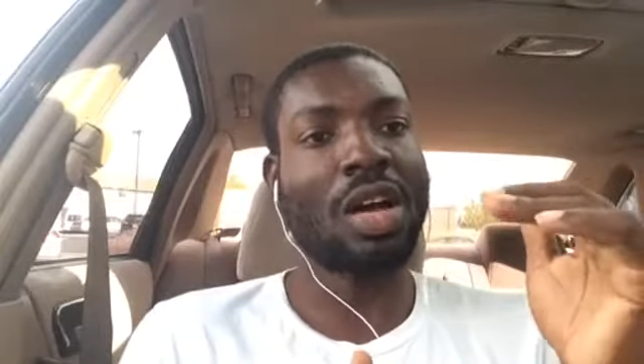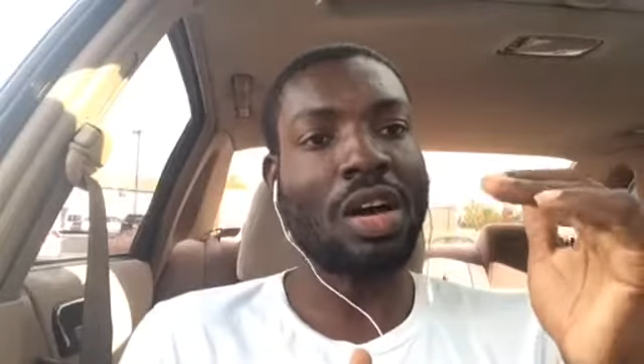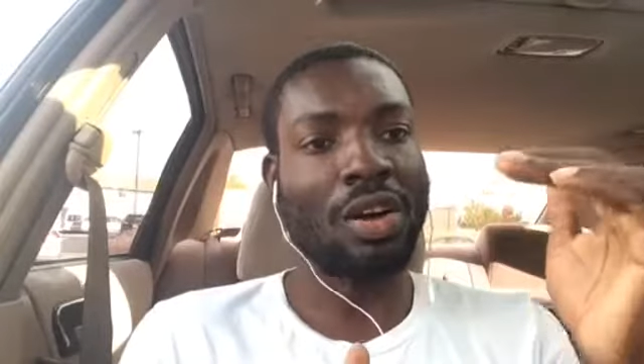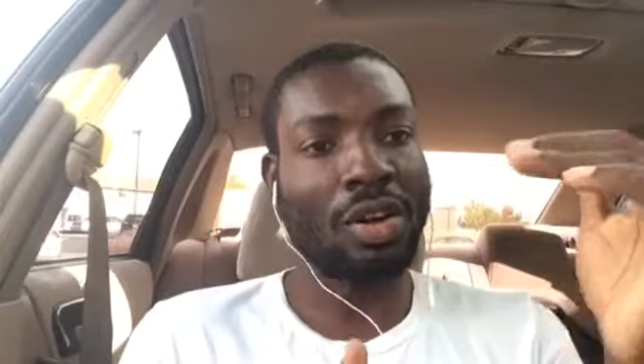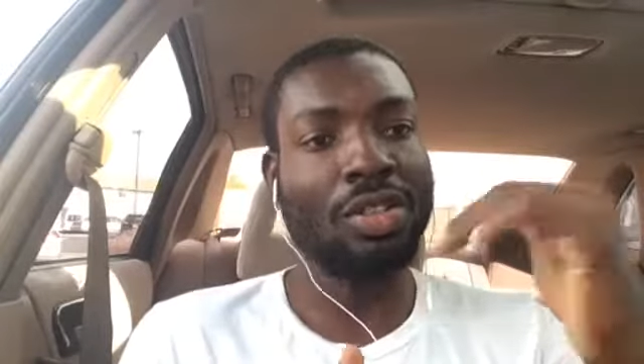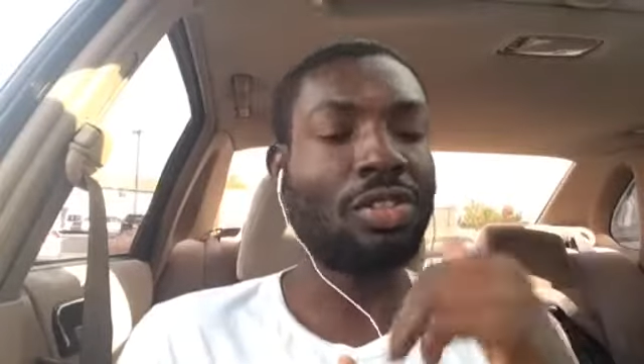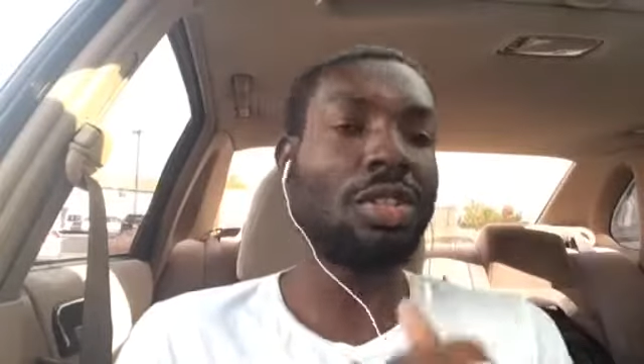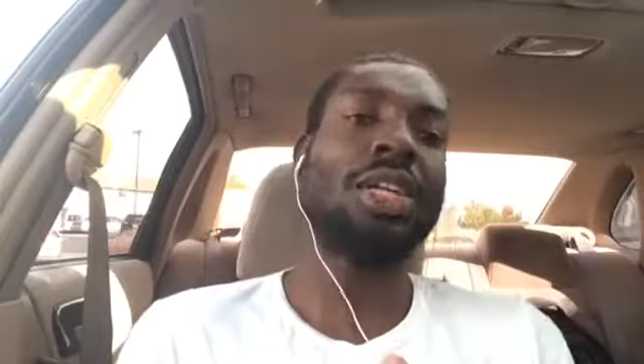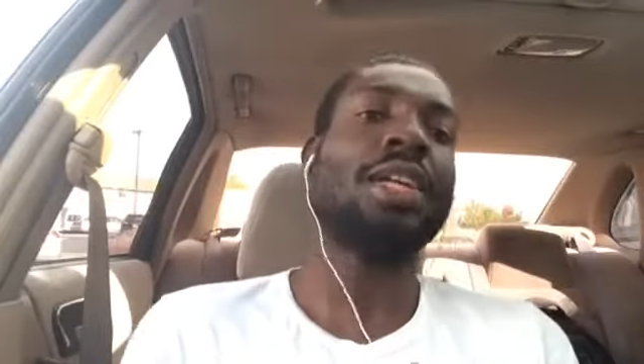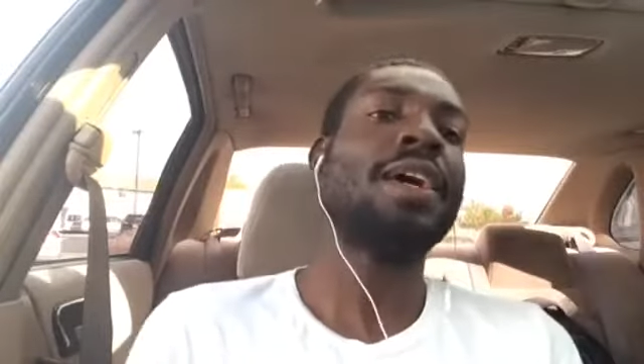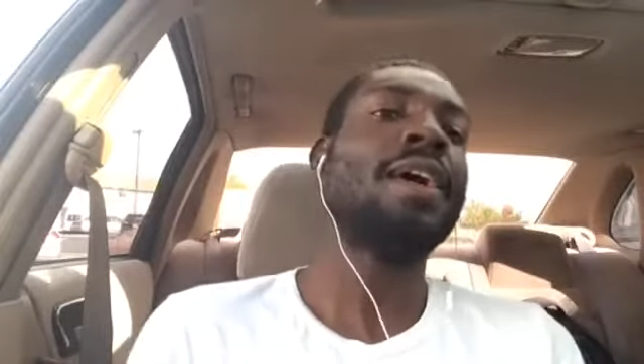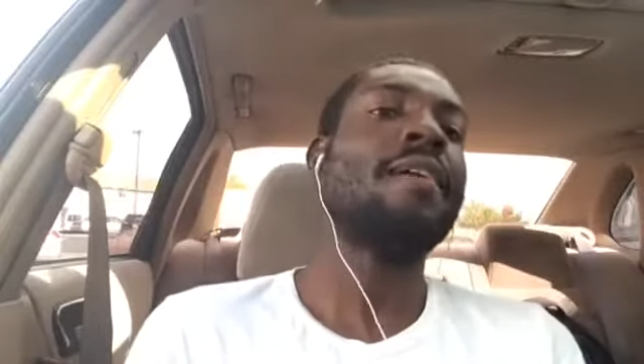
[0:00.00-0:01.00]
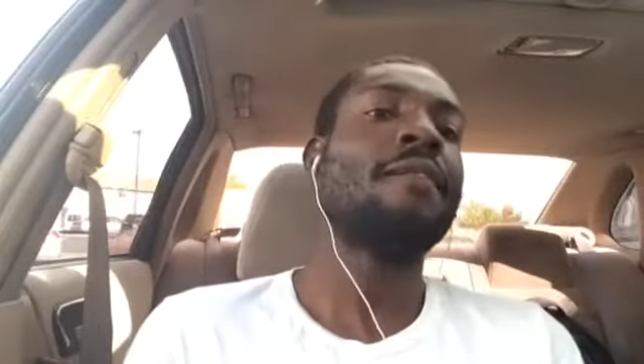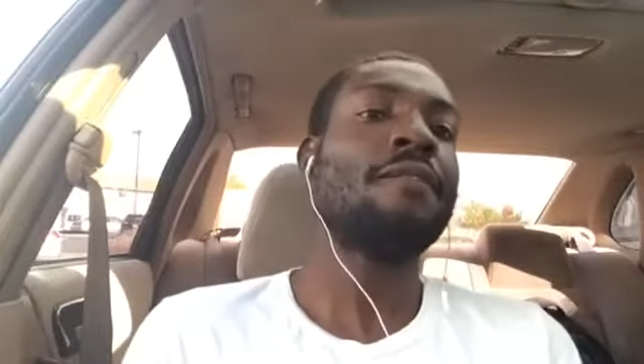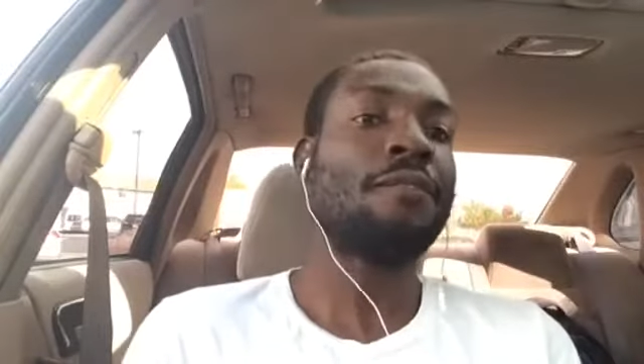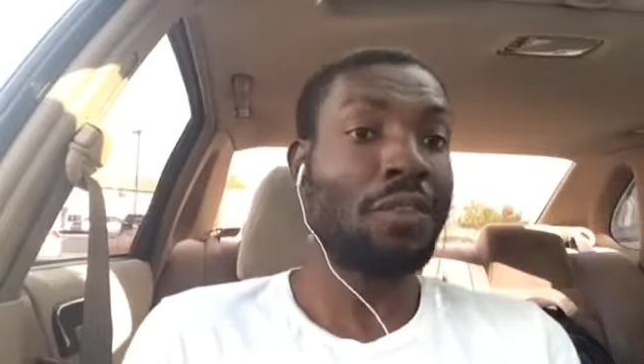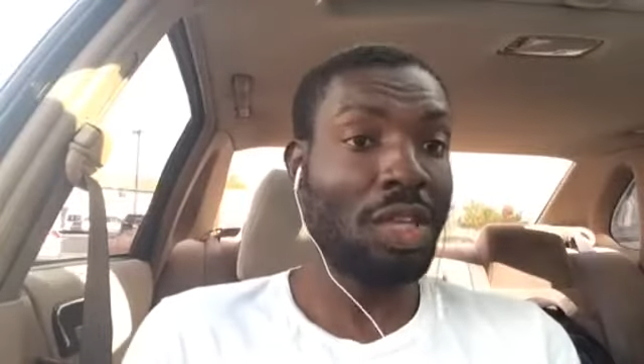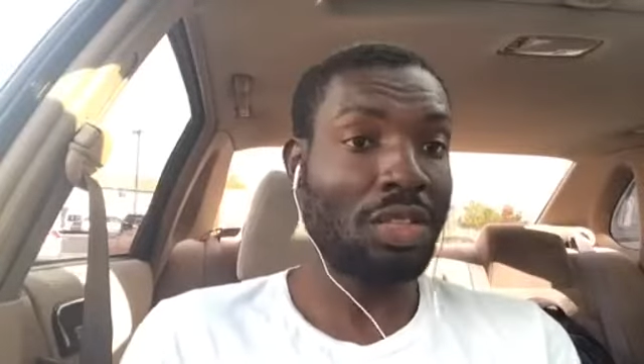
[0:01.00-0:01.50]
100
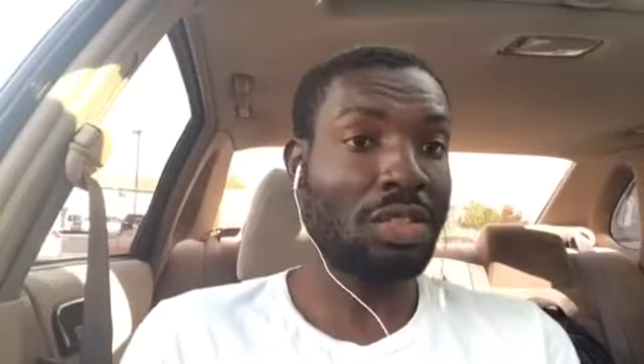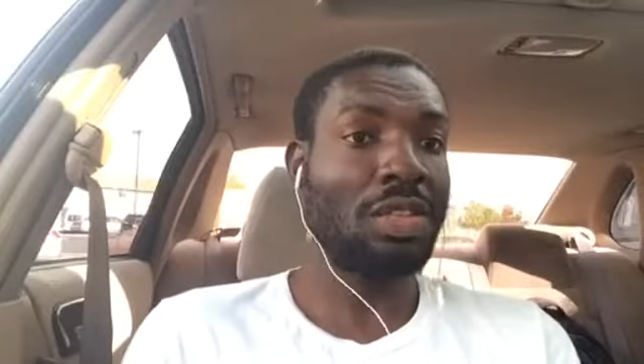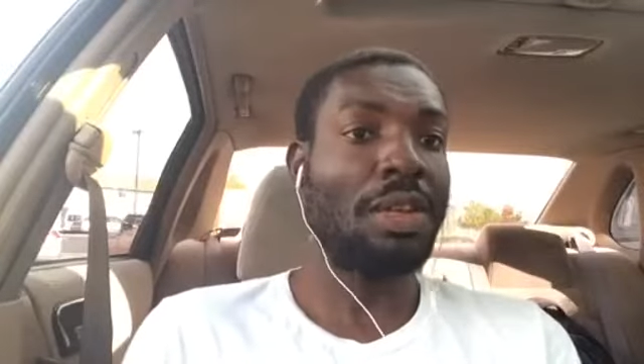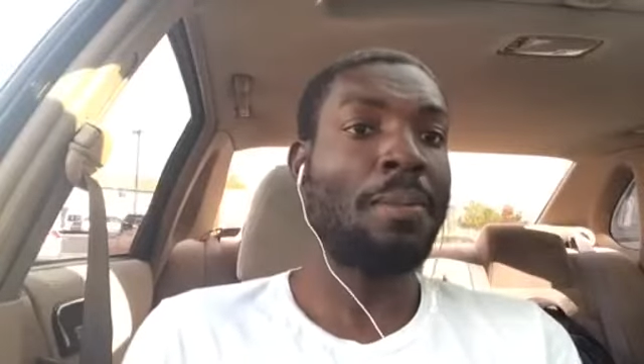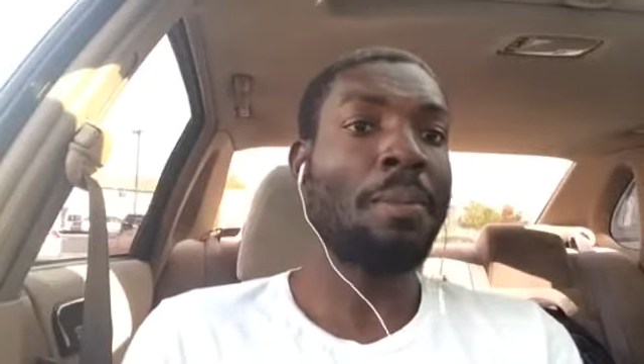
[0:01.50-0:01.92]
feet